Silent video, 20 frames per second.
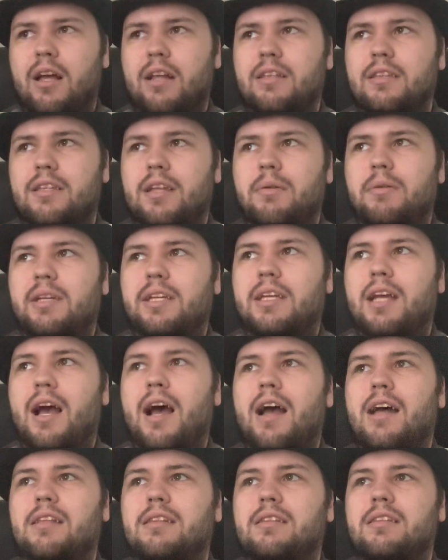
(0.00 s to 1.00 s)
Then we
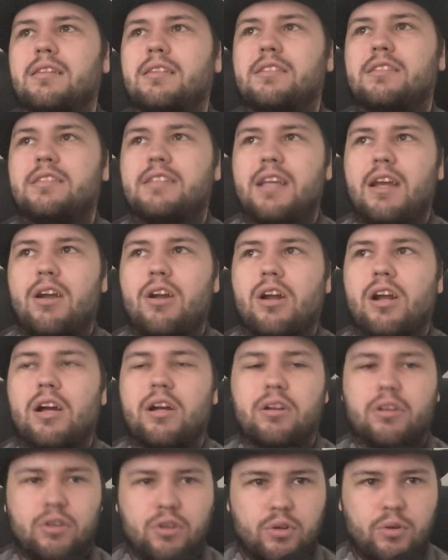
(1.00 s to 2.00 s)
got
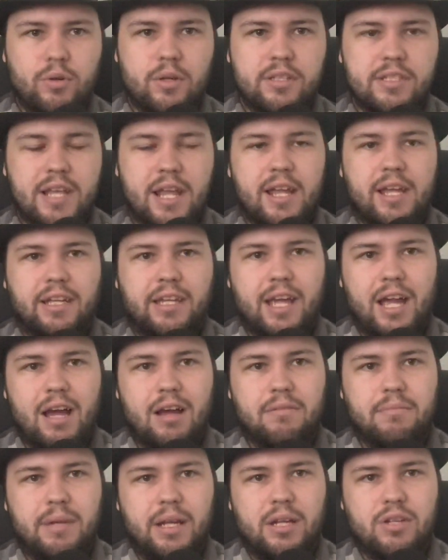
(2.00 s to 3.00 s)
Sarah, who is a
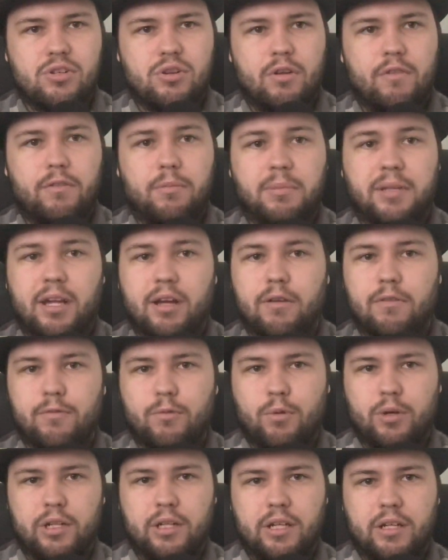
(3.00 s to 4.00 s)
account manager from
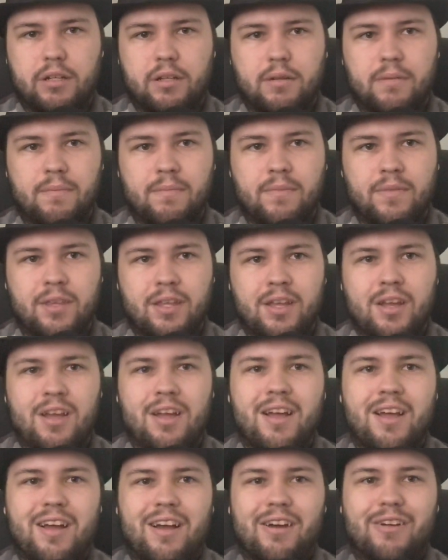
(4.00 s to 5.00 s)
California.
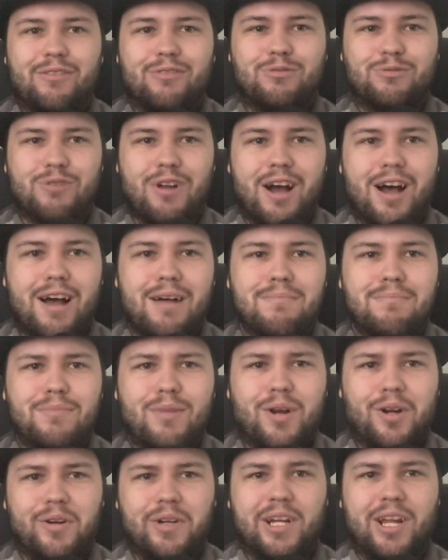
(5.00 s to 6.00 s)
Rob
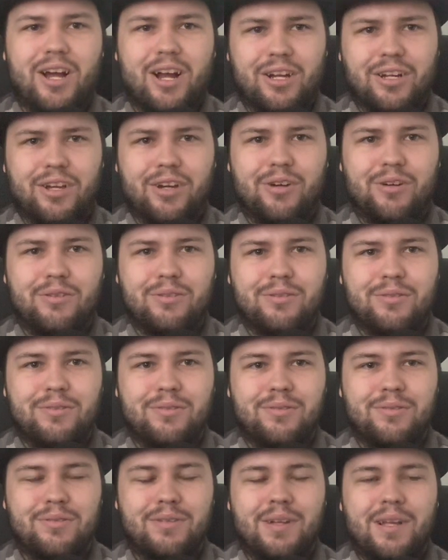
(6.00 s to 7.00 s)
Mariano,
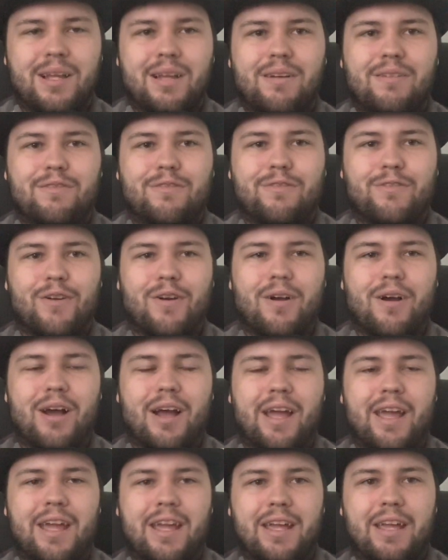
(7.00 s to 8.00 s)

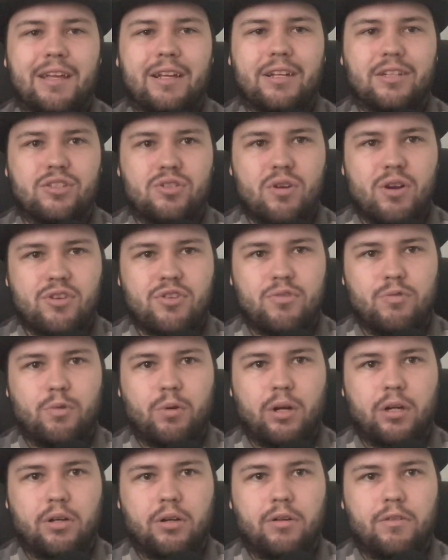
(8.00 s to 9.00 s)
a construction
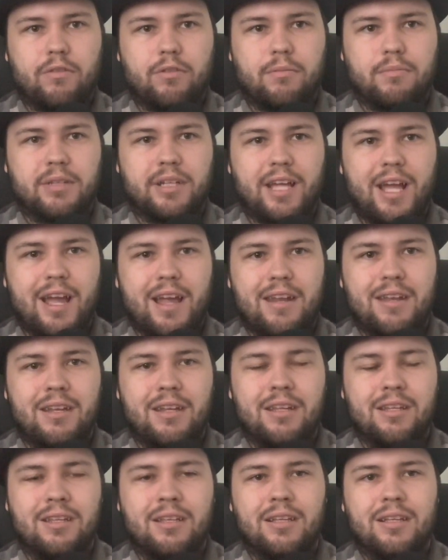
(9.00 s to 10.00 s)
worker from
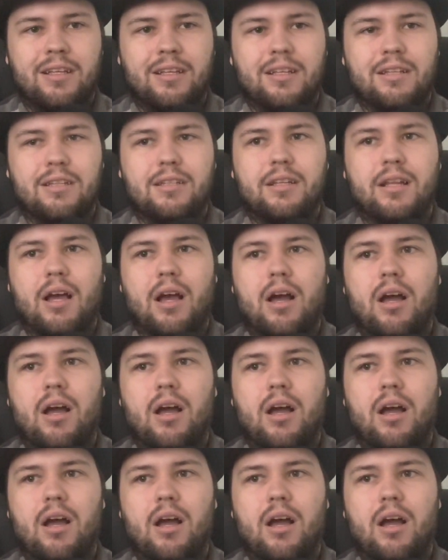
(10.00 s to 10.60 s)
Canton,